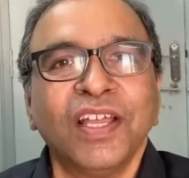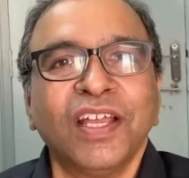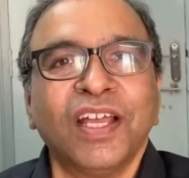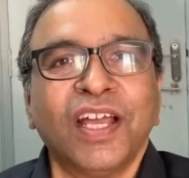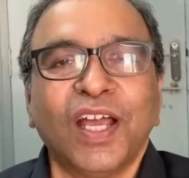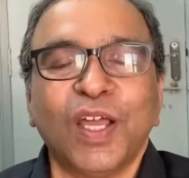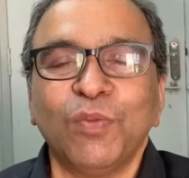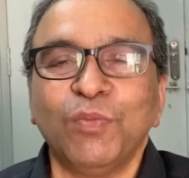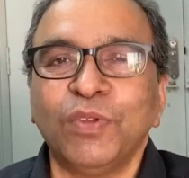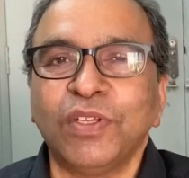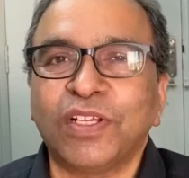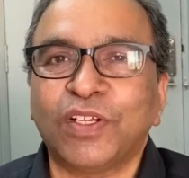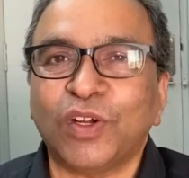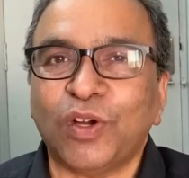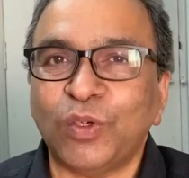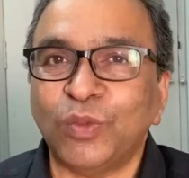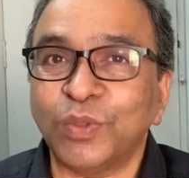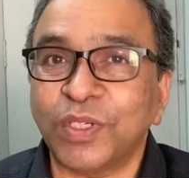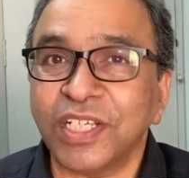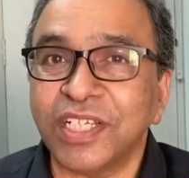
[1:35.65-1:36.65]
I'll be
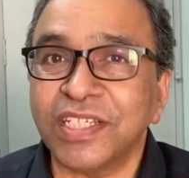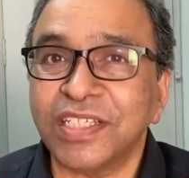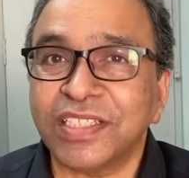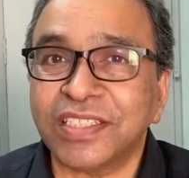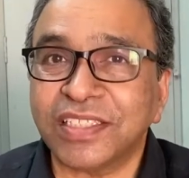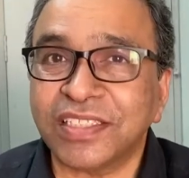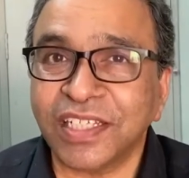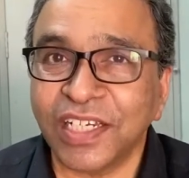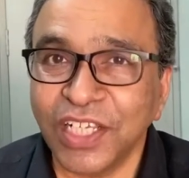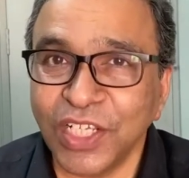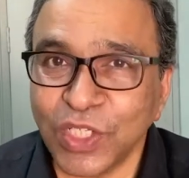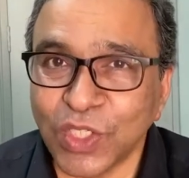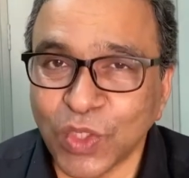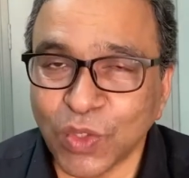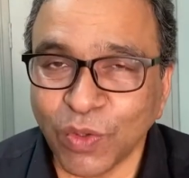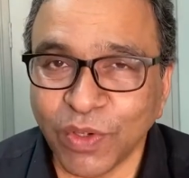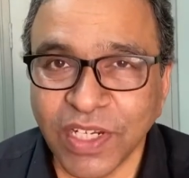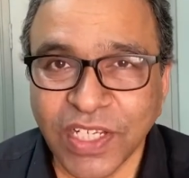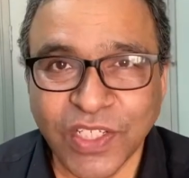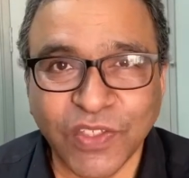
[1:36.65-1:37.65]
counting 3
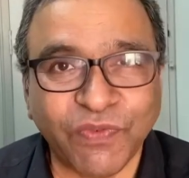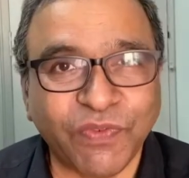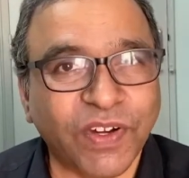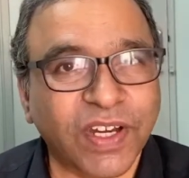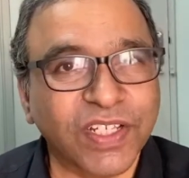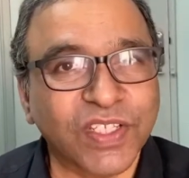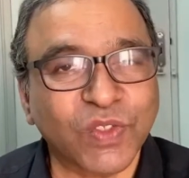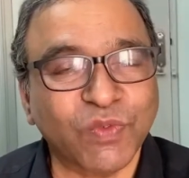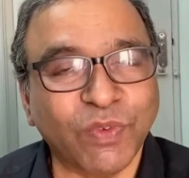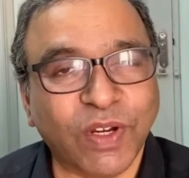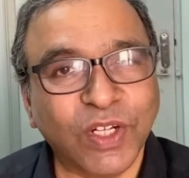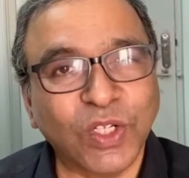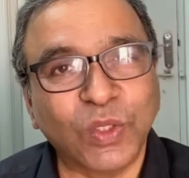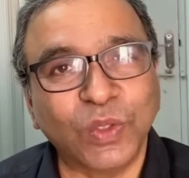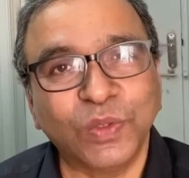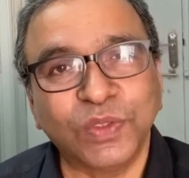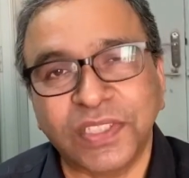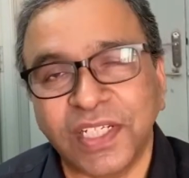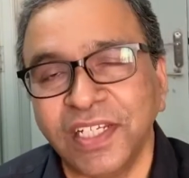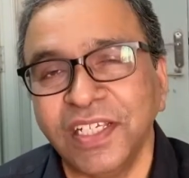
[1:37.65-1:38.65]
stories first, 1,
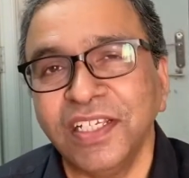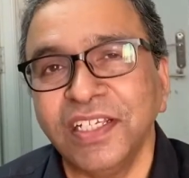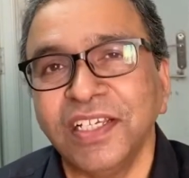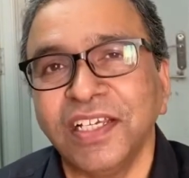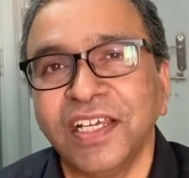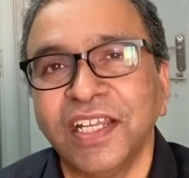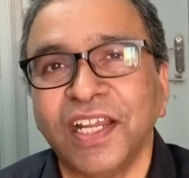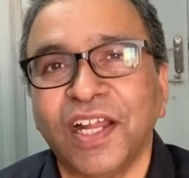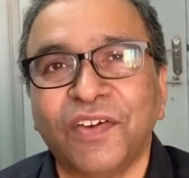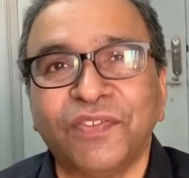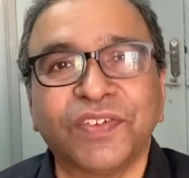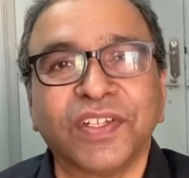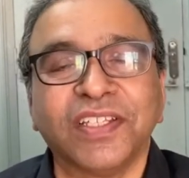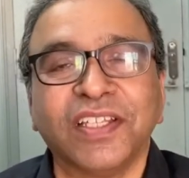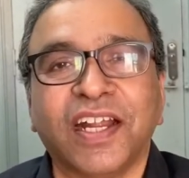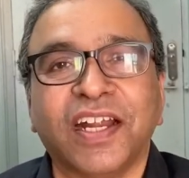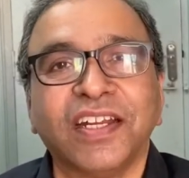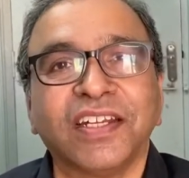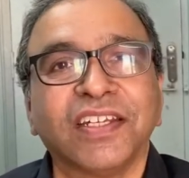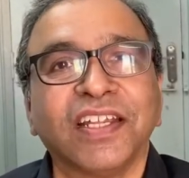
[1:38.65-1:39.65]
2, 3, and after
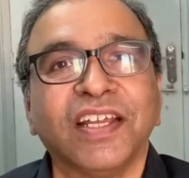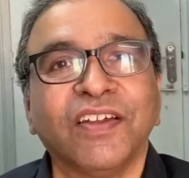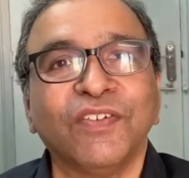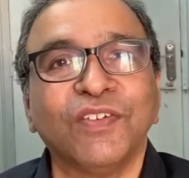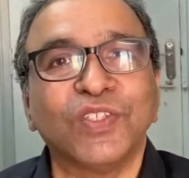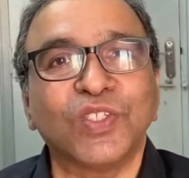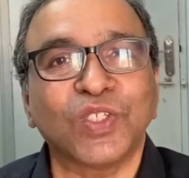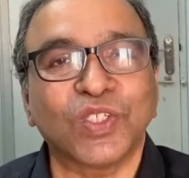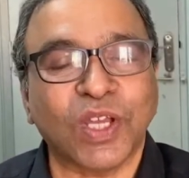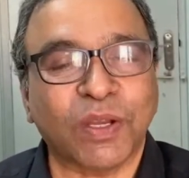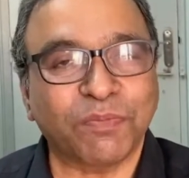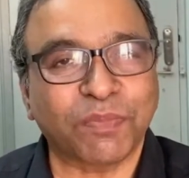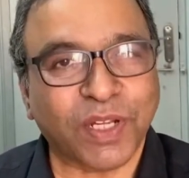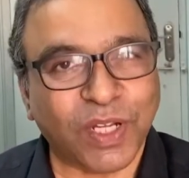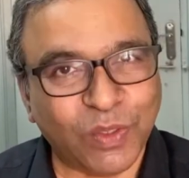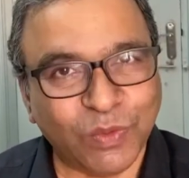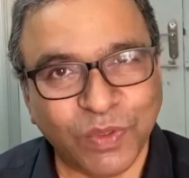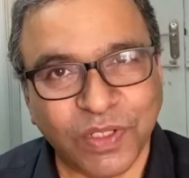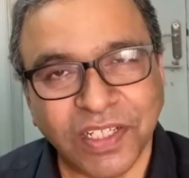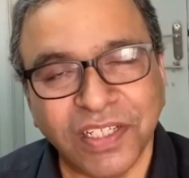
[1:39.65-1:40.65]
that I will stop
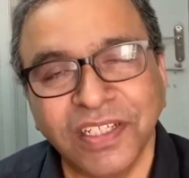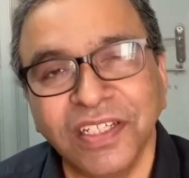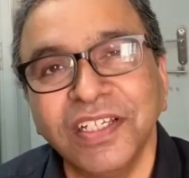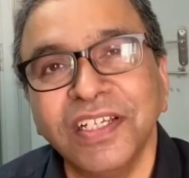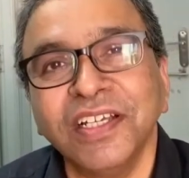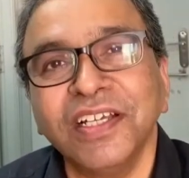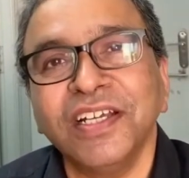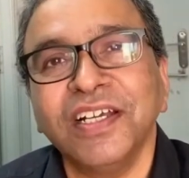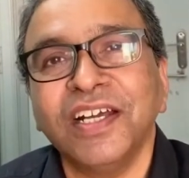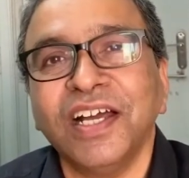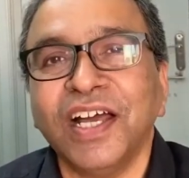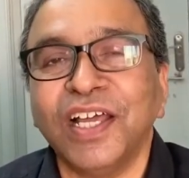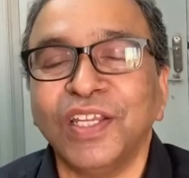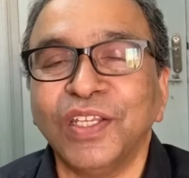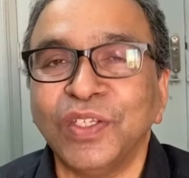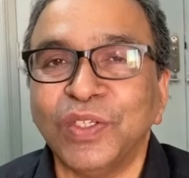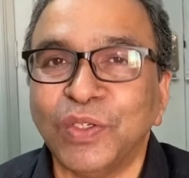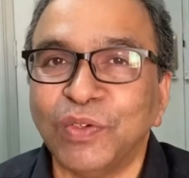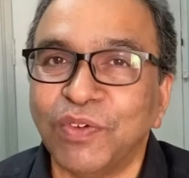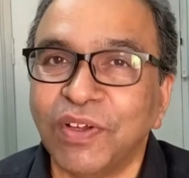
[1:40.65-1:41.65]
counting,
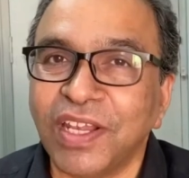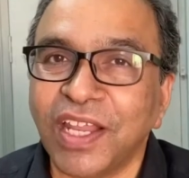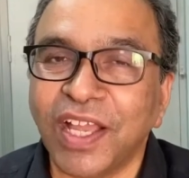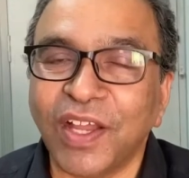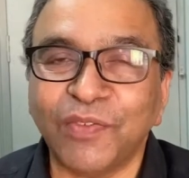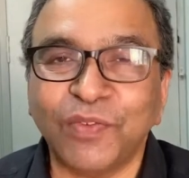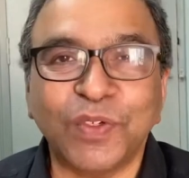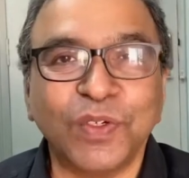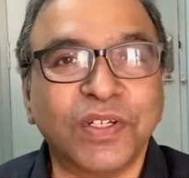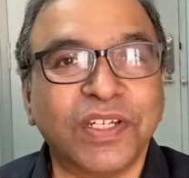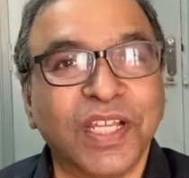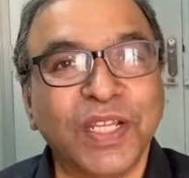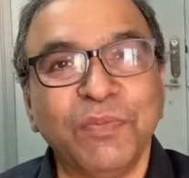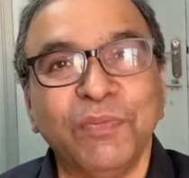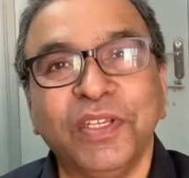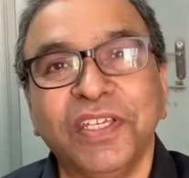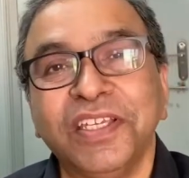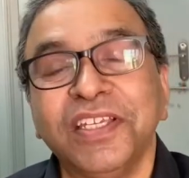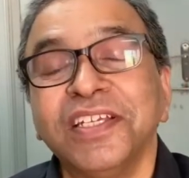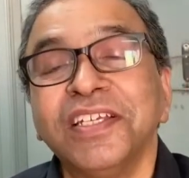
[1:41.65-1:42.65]
and you will have to tell
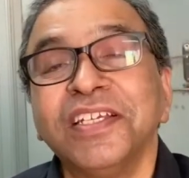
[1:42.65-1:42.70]
me